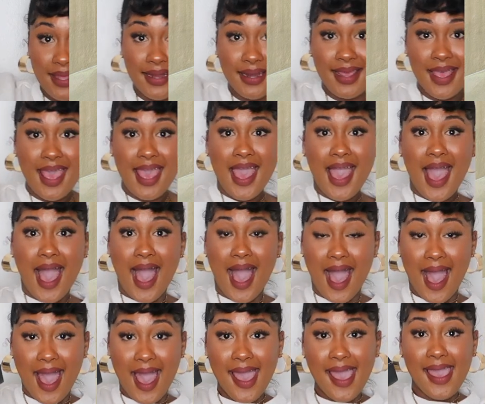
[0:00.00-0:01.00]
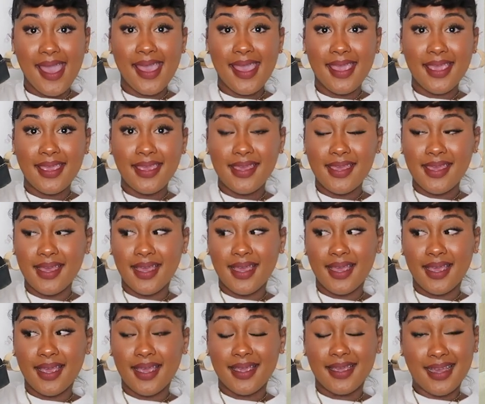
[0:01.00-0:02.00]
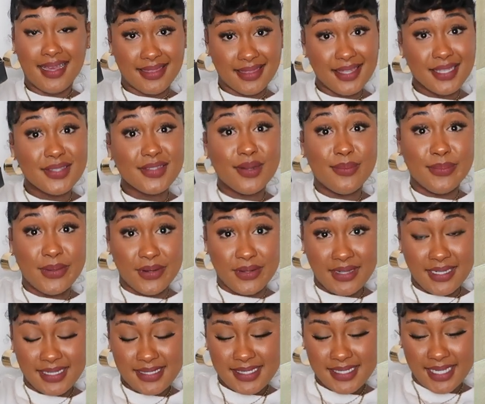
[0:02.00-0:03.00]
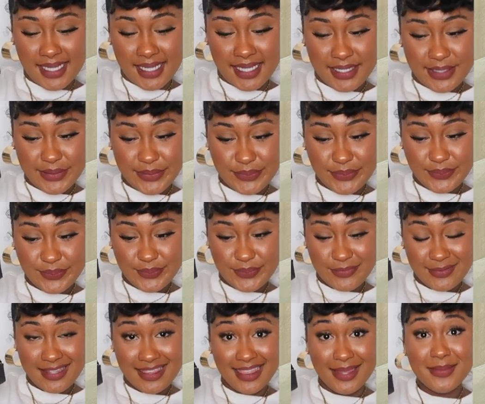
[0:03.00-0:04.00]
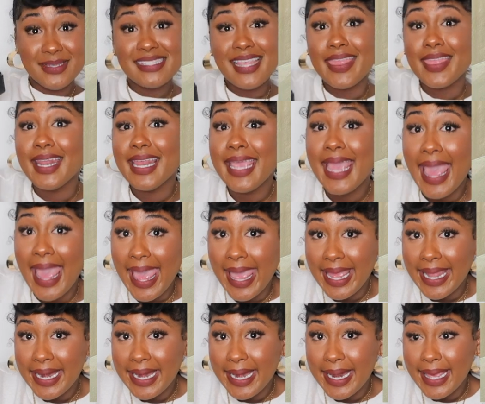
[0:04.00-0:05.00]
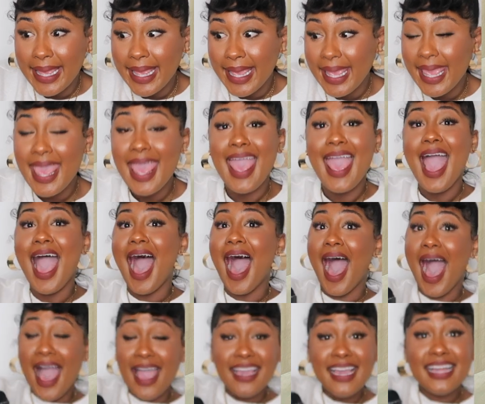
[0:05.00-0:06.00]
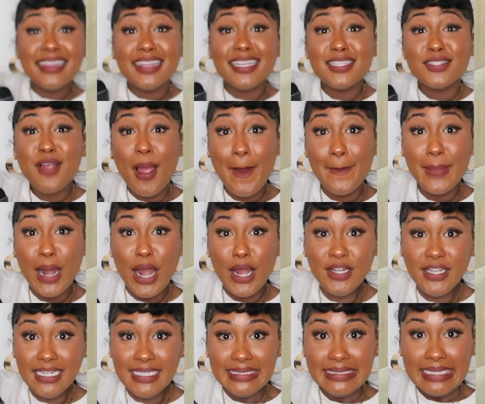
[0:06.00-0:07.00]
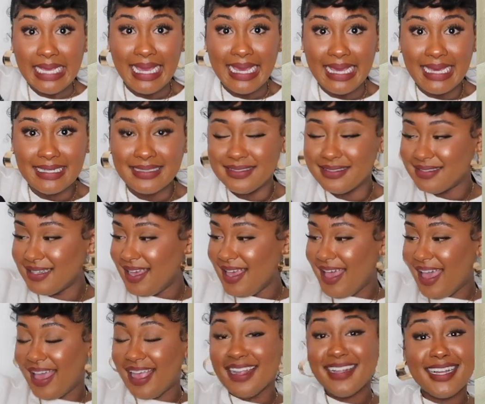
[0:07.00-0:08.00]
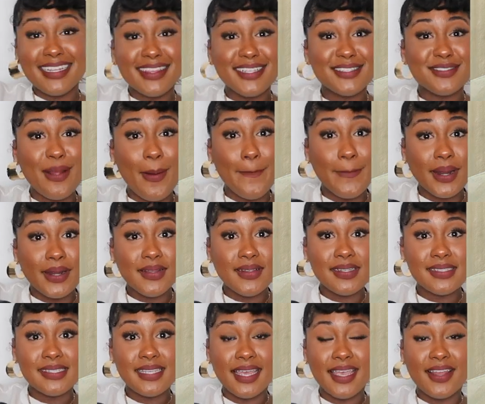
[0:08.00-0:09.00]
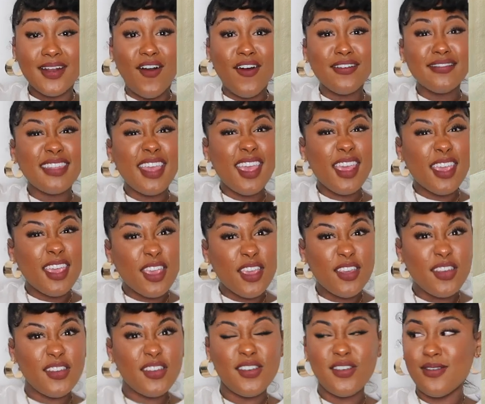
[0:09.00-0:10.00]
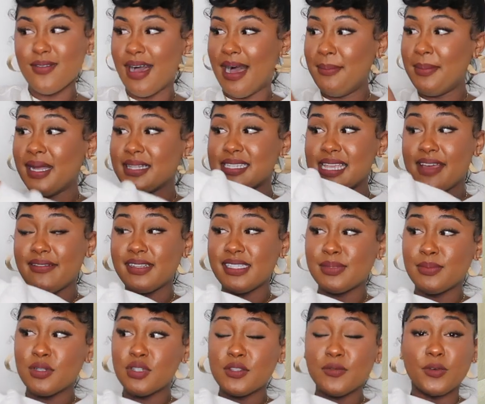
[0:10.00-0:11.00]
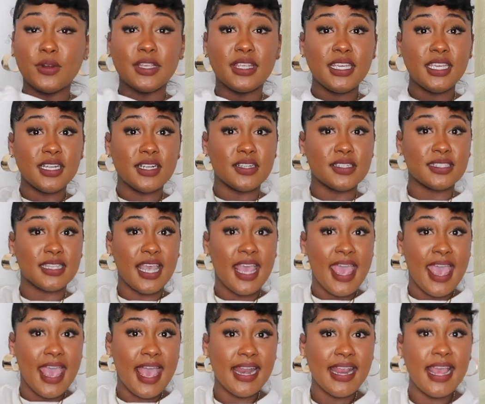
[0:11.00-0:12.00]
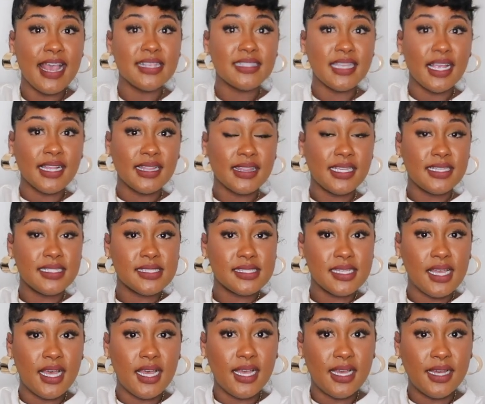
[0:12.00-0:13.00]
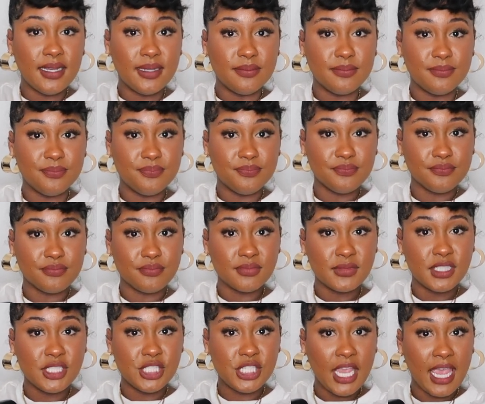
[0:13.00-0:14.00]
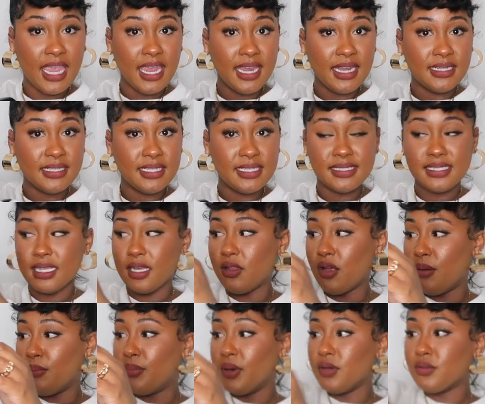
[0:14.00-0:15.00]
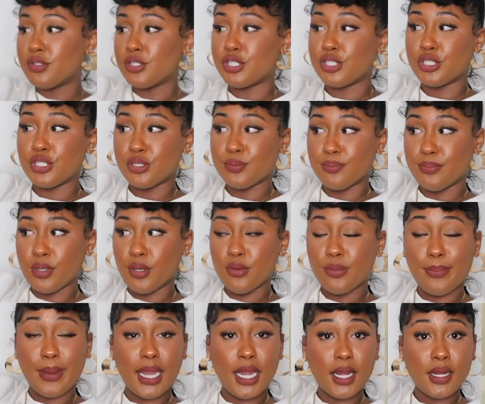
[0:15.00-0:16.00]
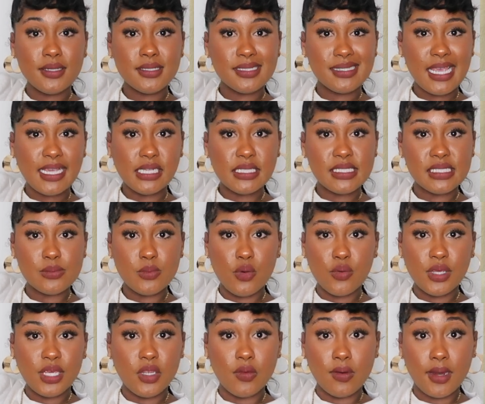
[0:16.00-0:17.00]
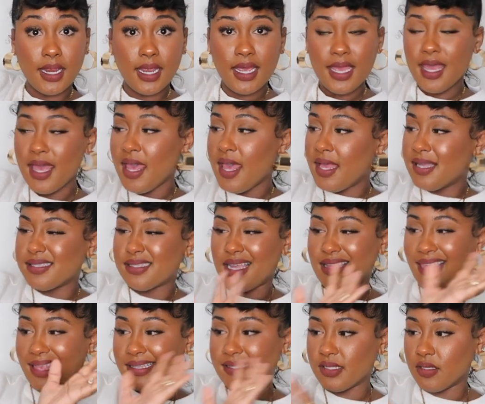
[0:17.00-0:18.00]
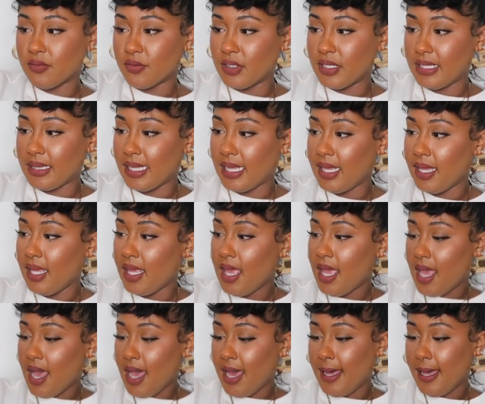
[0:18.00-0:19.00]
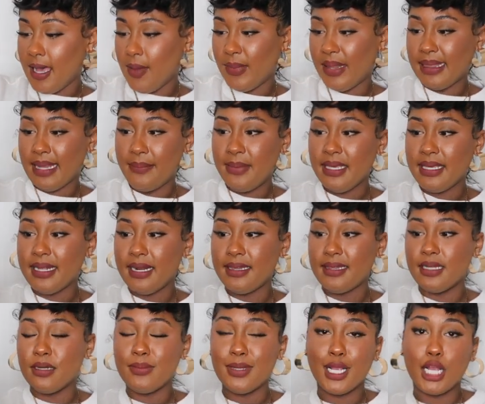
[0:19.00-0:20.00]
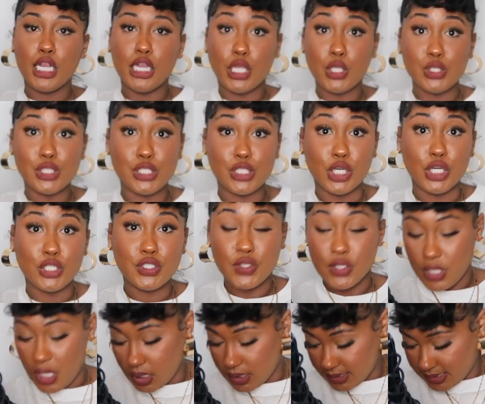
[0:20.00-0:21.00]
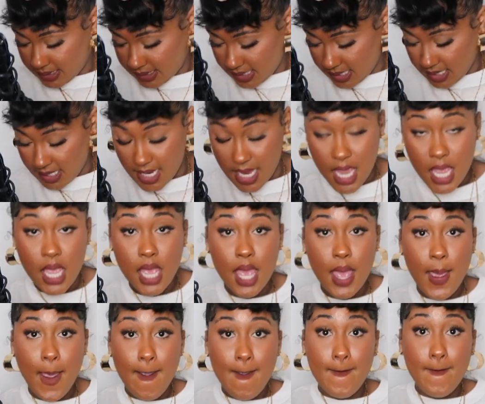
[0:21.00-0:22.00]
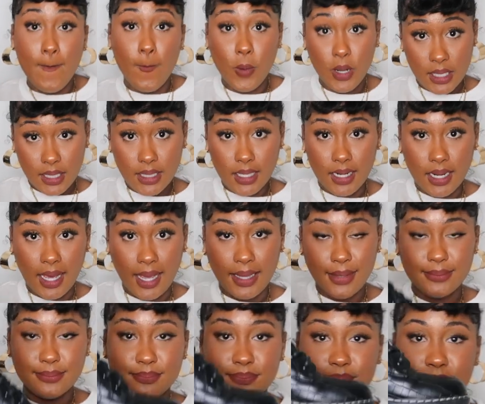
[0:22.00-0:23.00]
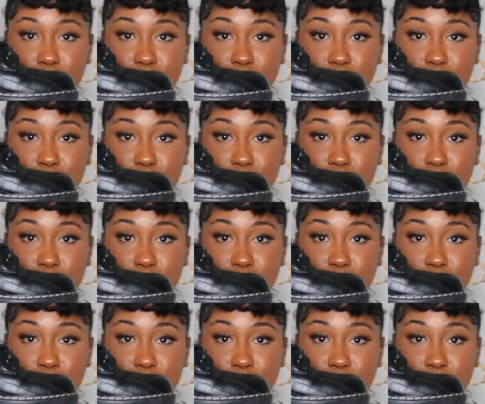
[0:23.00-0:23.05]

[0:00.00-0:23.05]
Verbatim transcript: 7 I got this from Burlington. Let me say that again. I got this from Burlington. I got this from Burlington. Aren't they cute? I'm about to have these boots for years. And it has like this um, chain detail on both both pairs. It's like a smoky gray. It's not like silver anything. Um, let me get a little bit closer so y'all can see what it look like.